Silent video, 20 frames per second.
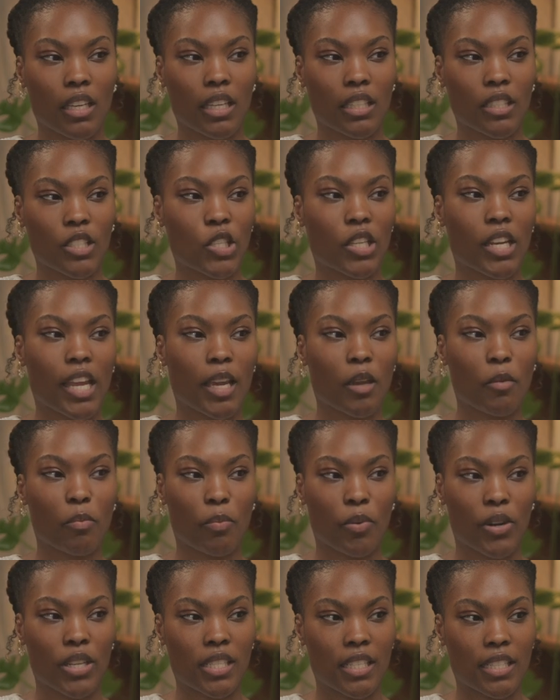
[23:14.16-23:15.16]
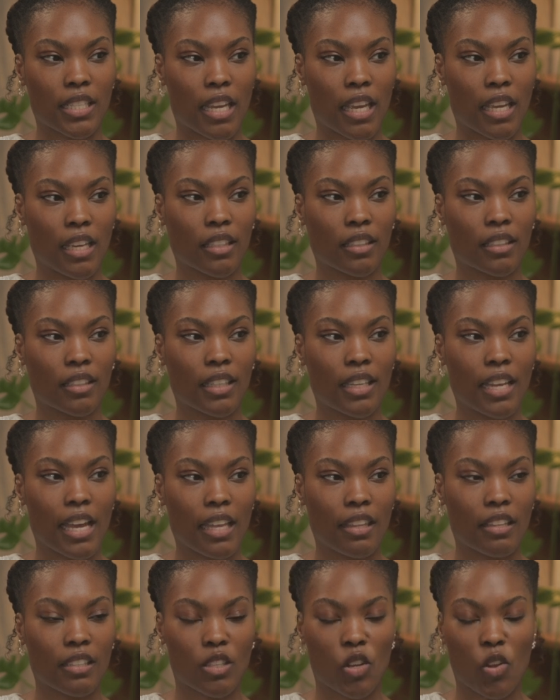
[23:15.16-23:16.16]
into like present day.
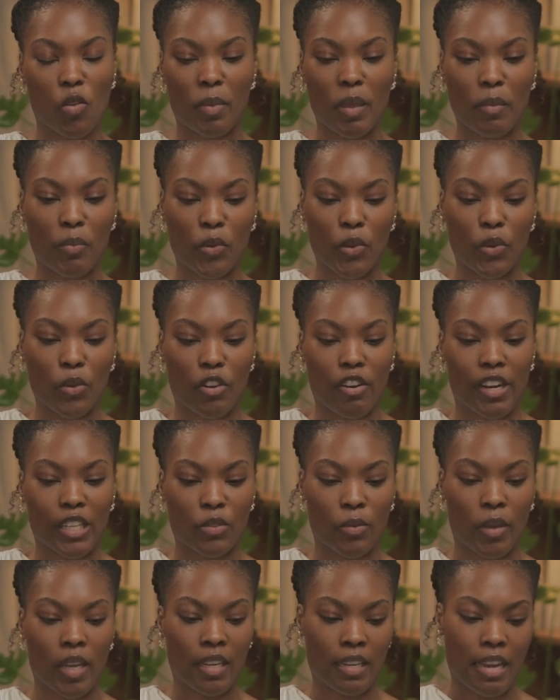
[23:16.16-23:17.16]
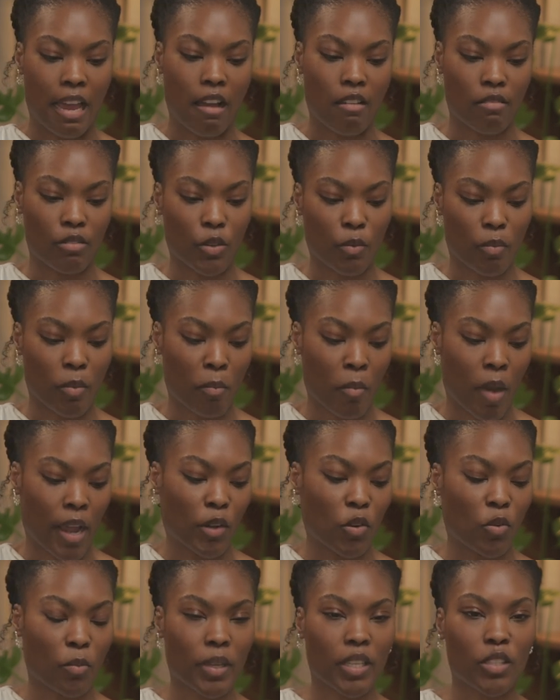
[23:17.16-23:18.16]
And there's a lot of people who are graduating now who
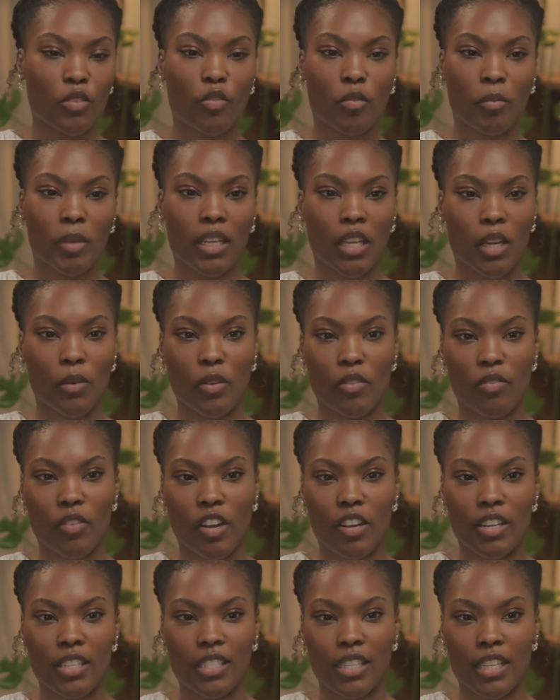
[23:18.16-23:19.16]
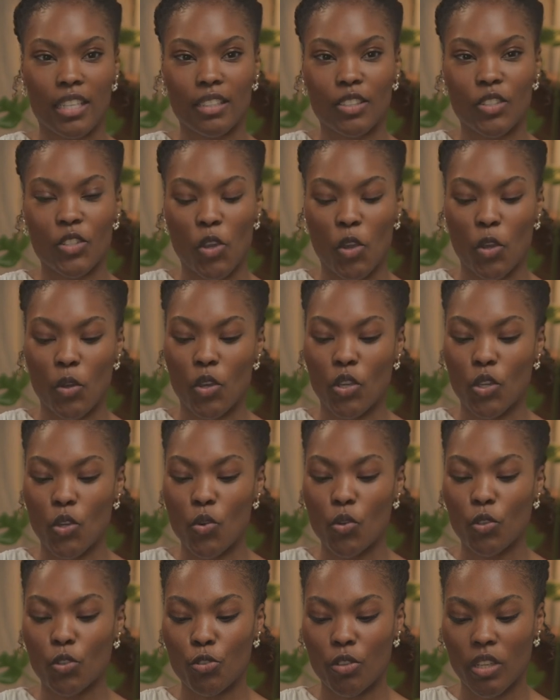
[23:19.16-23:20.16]
might not be as familiar with various things. So
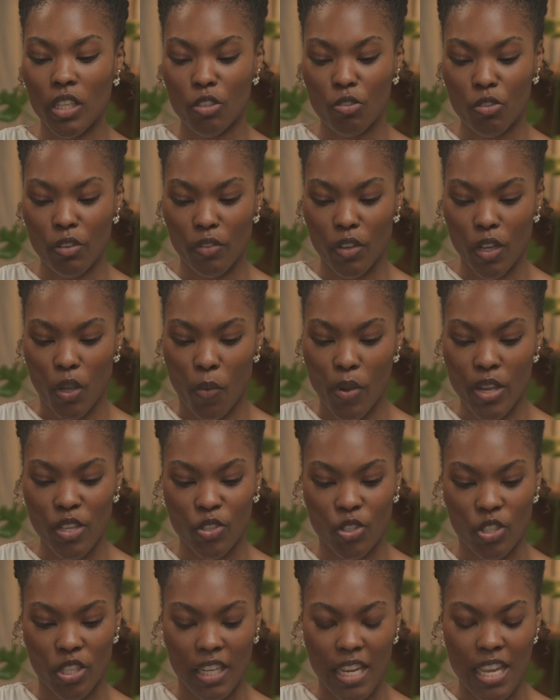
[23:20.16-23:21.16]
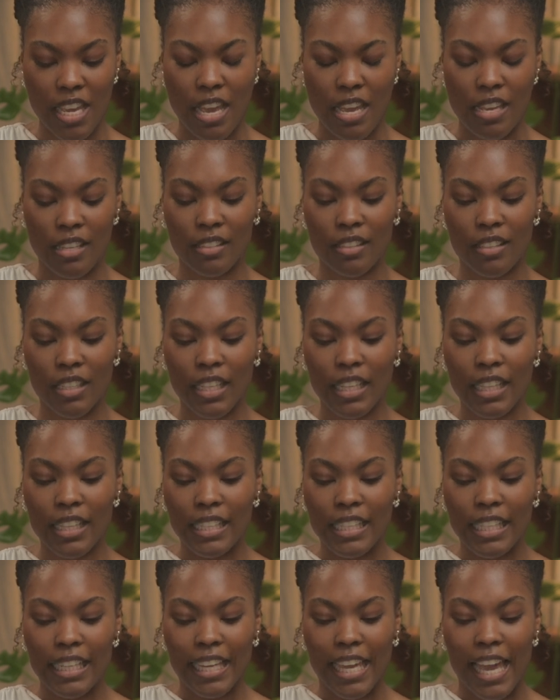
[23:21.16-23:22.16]
your tricky trivia question is,
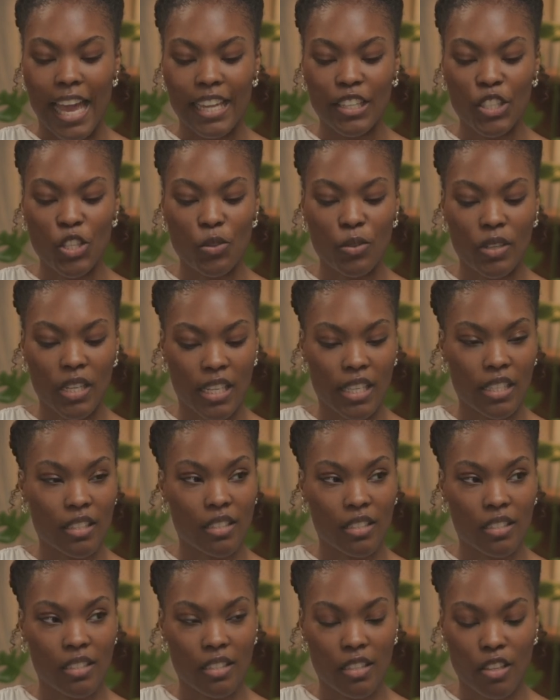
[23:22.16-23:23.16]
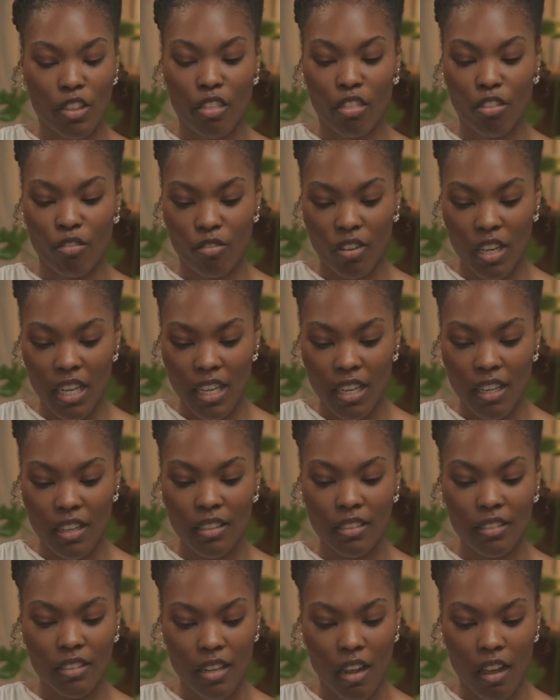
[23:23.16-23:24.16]
can you list
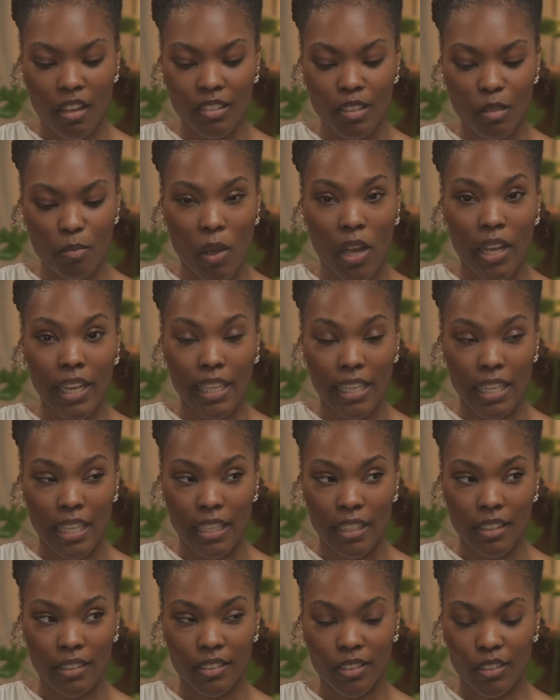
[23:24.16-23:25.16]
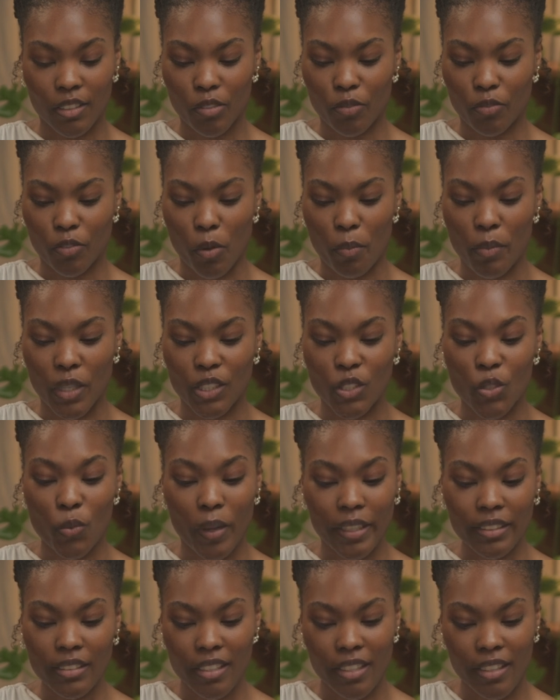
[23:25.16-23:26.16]
3 dance pioneers from the
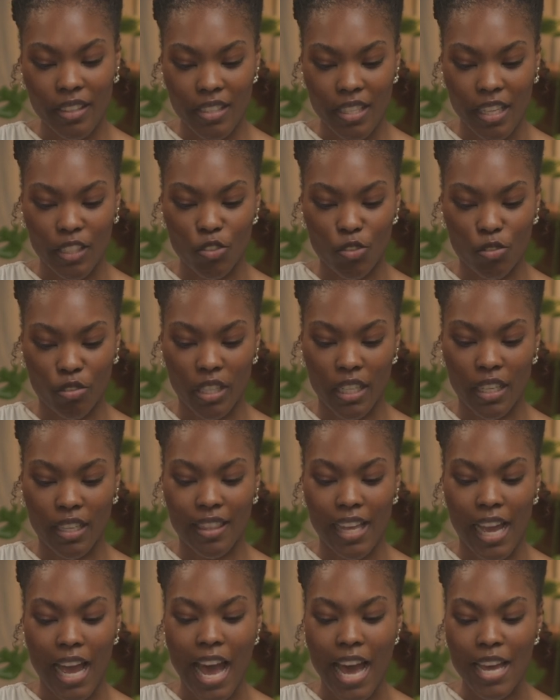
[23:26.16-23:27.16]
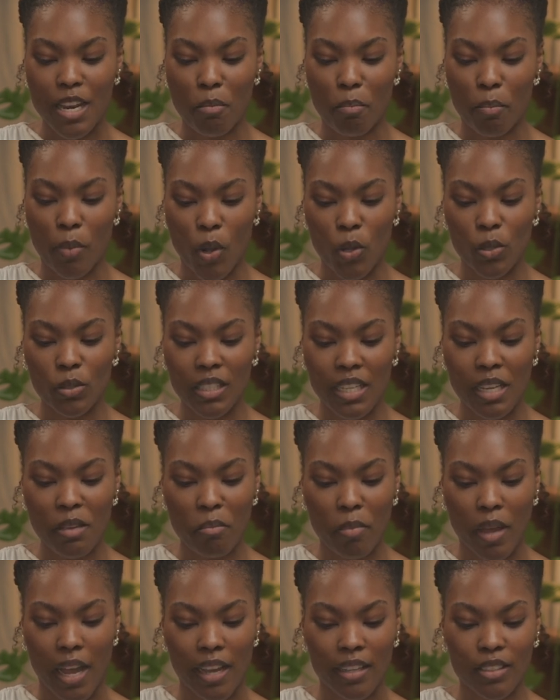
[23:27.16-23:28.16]
20th century that had a bold
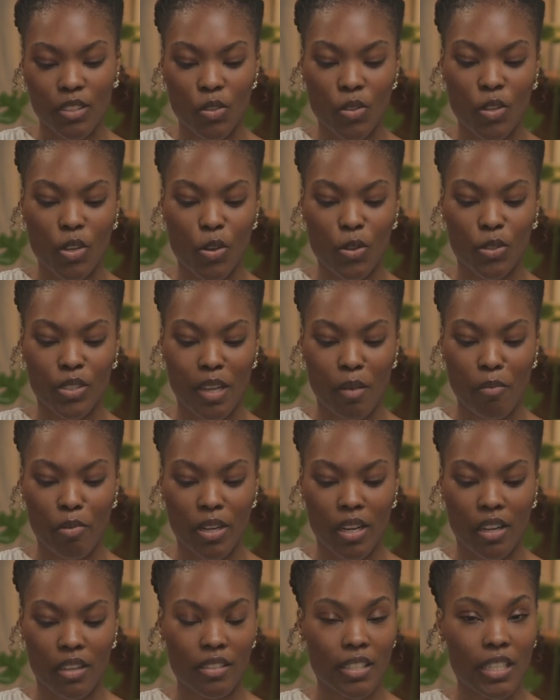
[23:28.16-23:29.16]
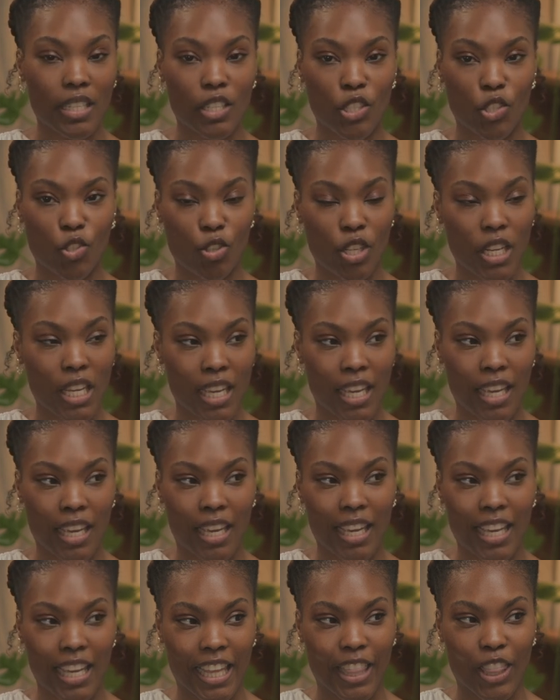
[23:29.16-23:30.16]
impact on the contemporary dance industry
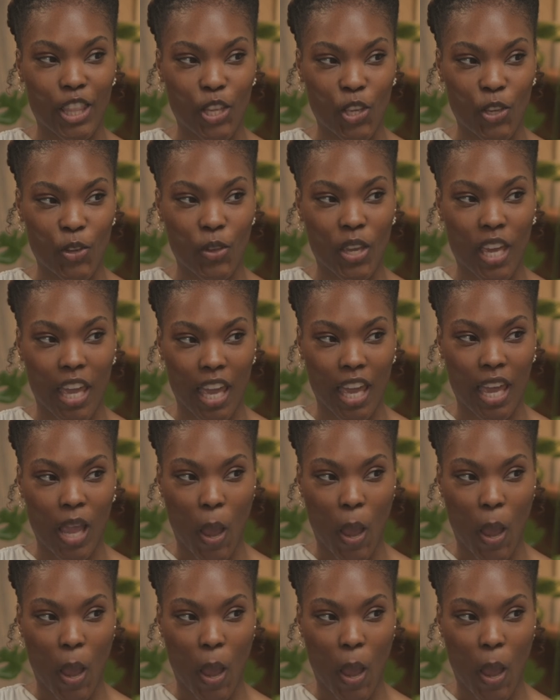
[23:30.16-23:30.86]
here in the UK?